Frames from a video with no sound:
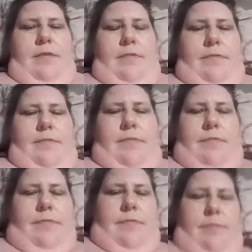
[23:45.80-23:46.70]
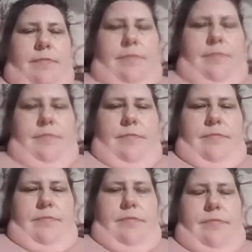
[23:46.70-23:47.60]

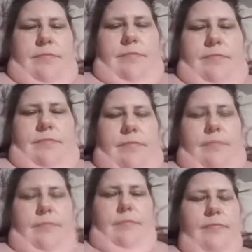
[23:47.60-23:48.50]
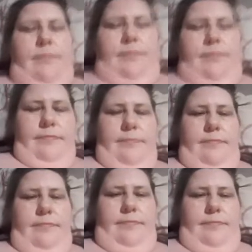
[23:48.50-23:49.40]

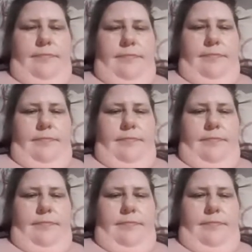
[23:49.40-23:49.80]
(not speaking)